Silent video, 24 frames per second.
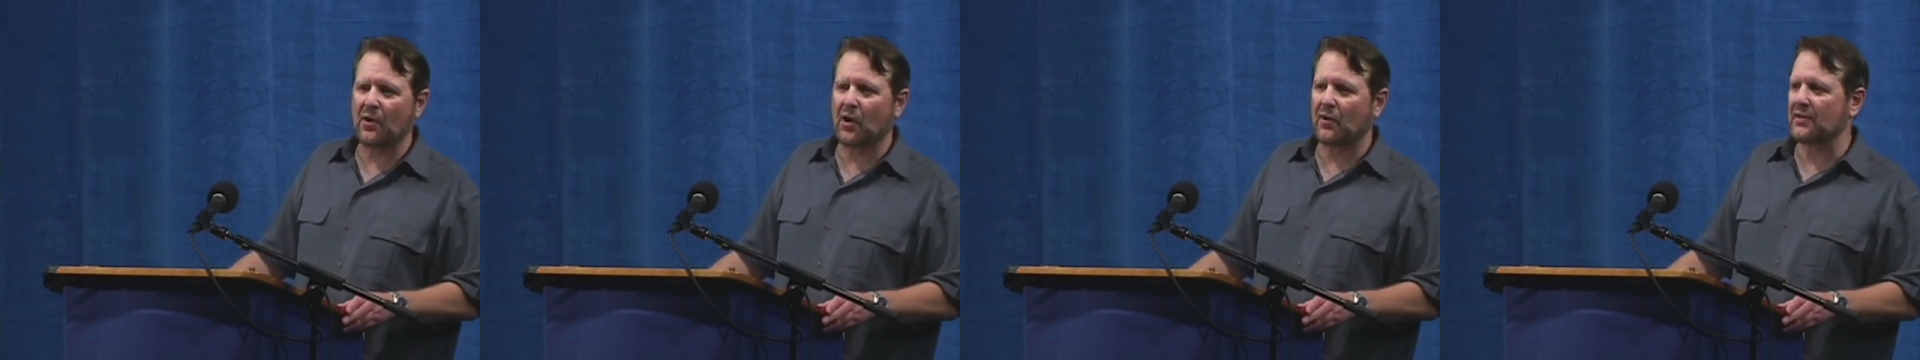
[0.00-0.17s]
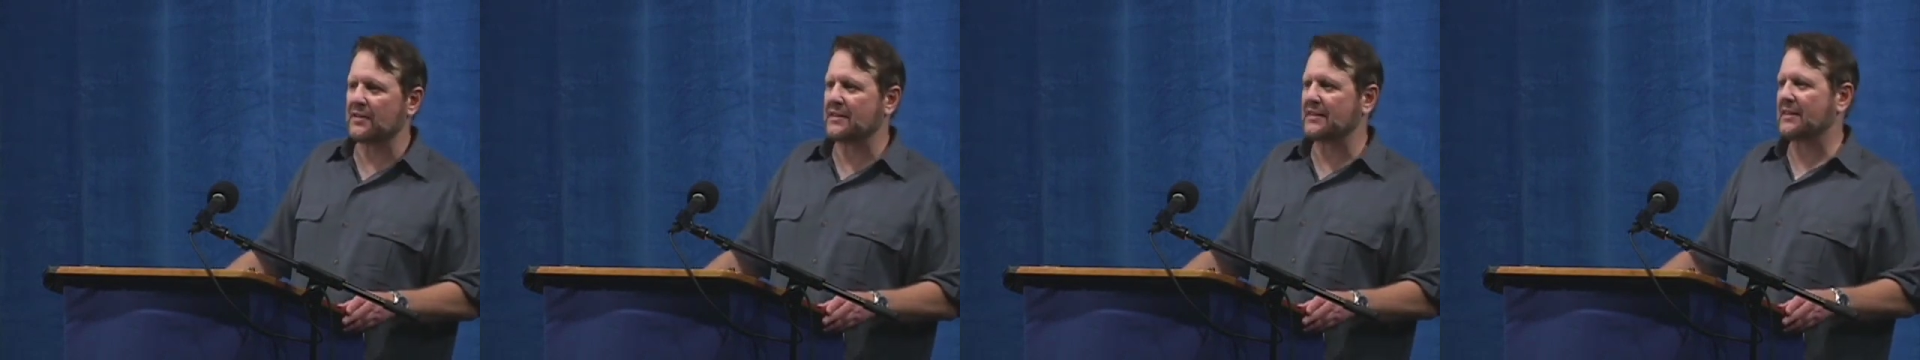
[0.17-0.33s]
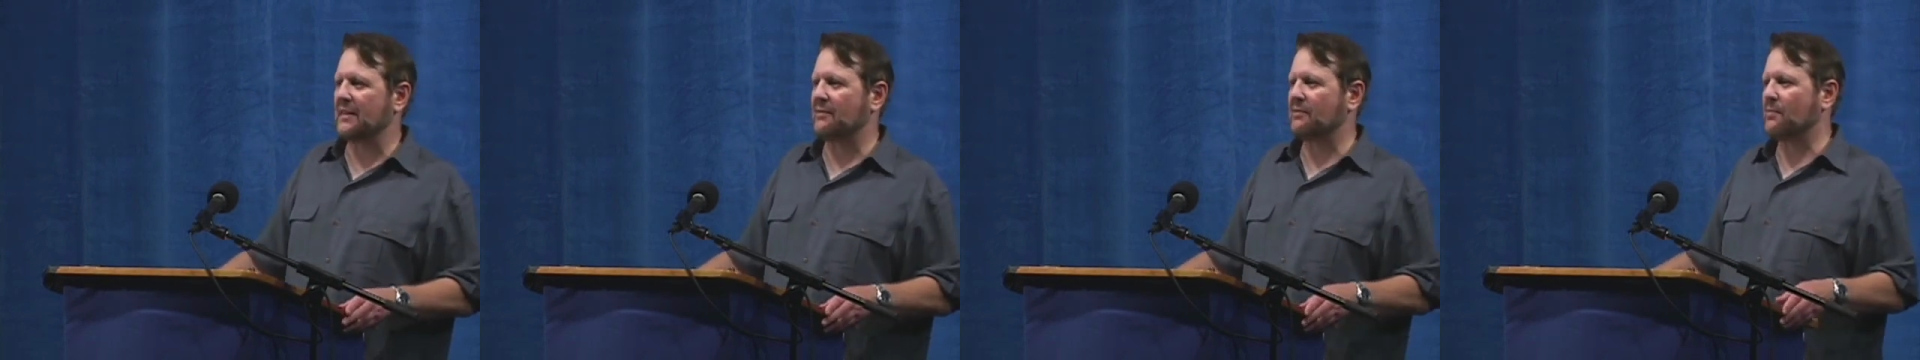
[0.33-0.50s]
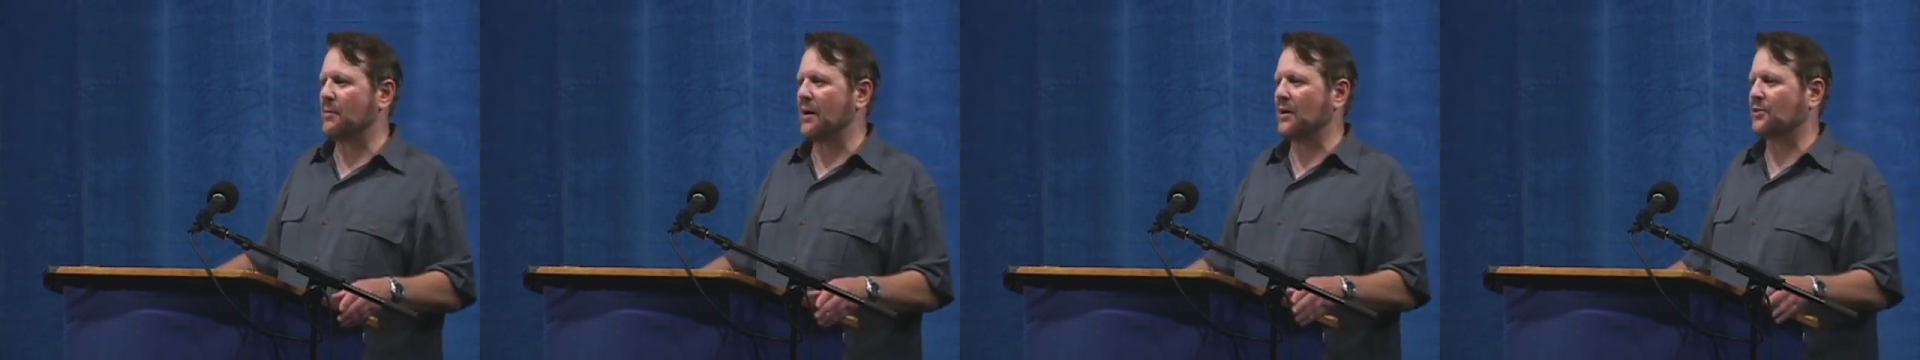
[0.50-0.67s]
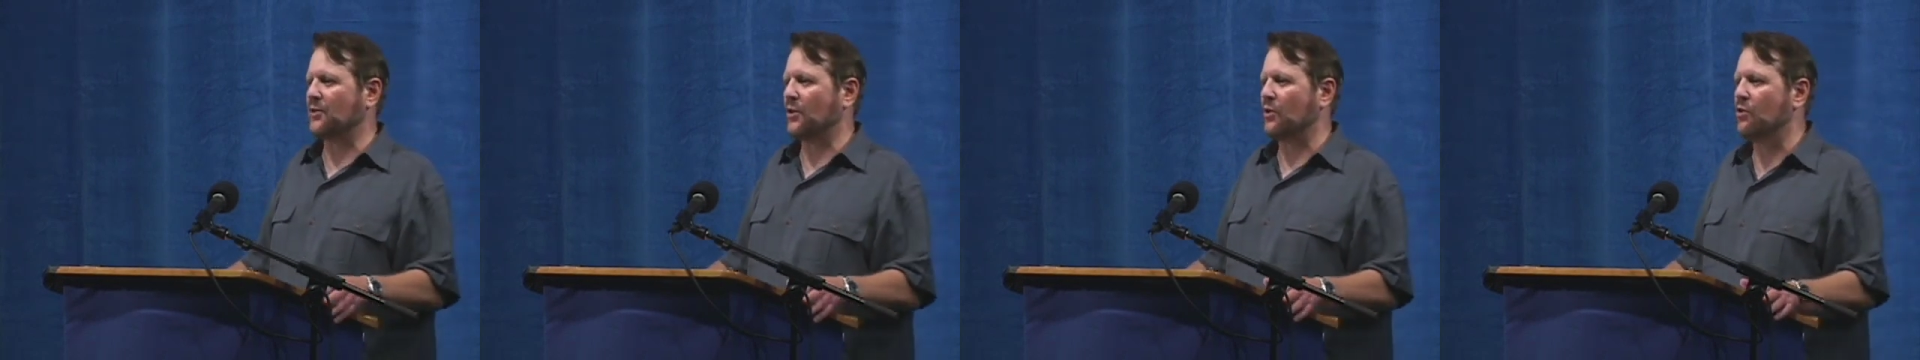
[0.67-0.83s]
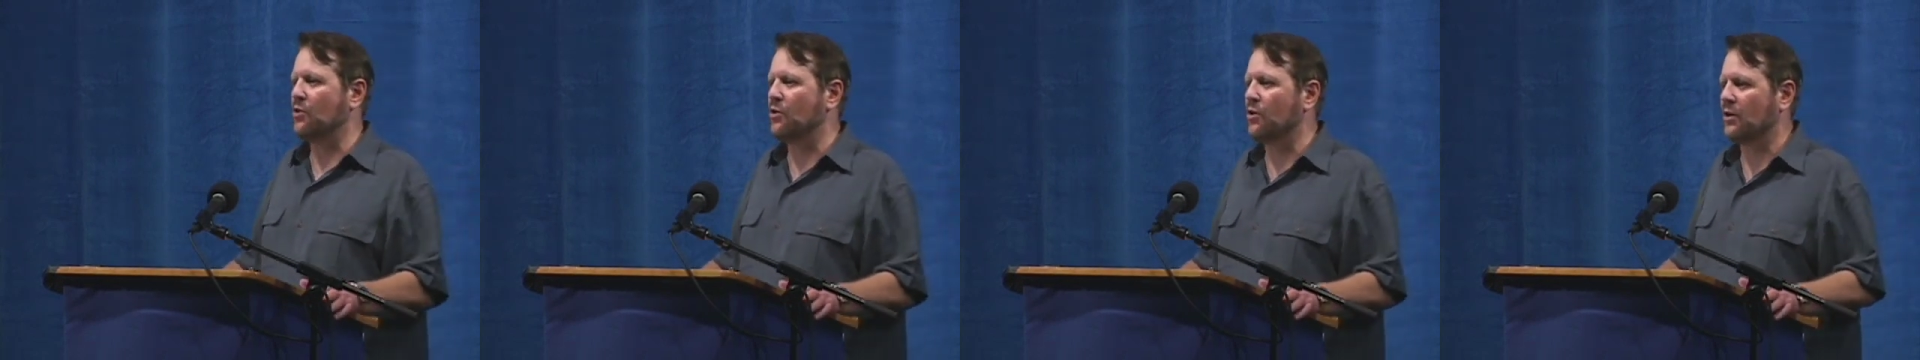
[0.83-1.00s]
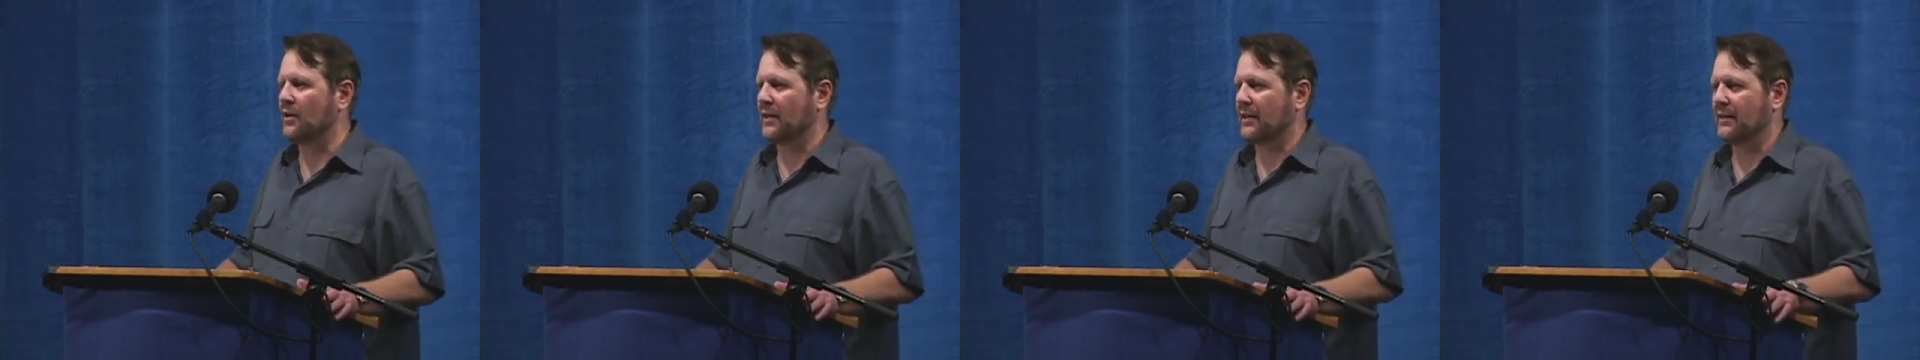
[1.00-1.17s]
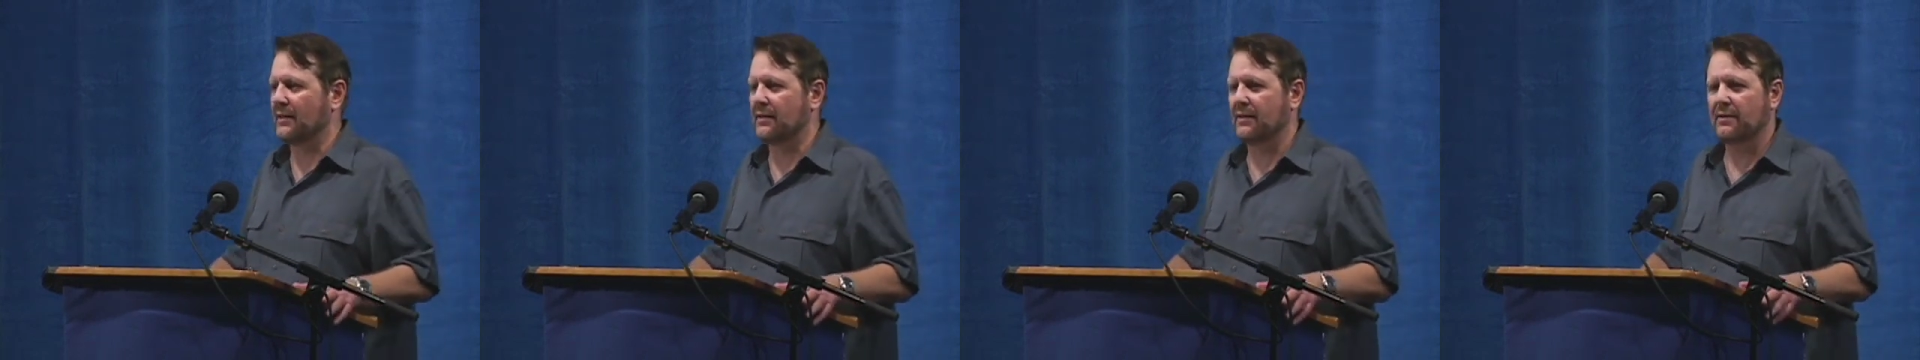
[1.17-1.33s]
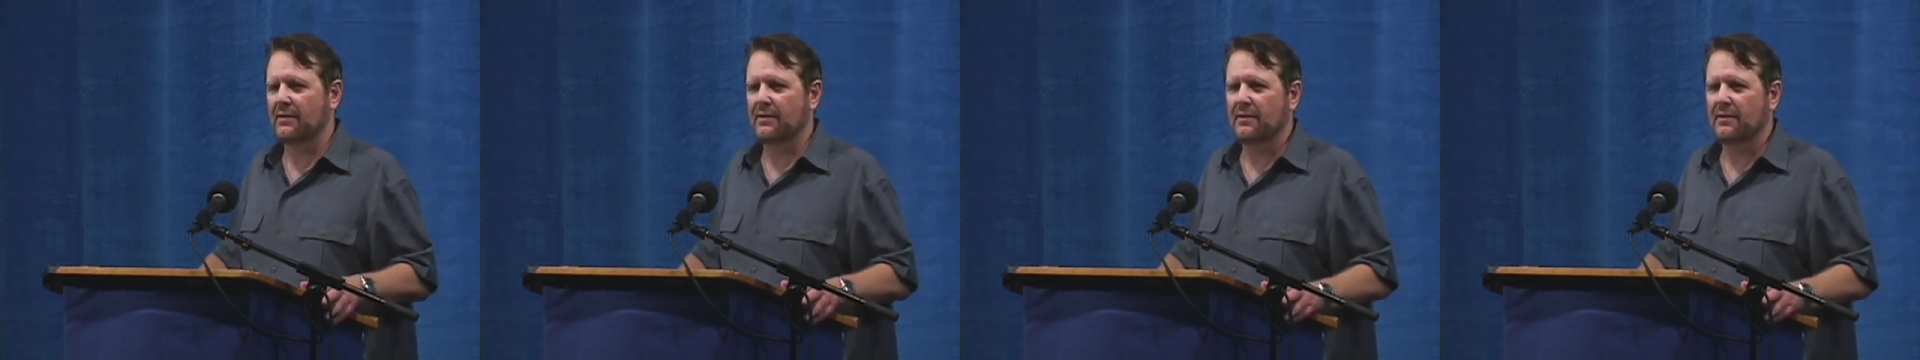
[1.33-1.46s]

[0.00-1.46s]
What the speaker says: all this stuff about the hood.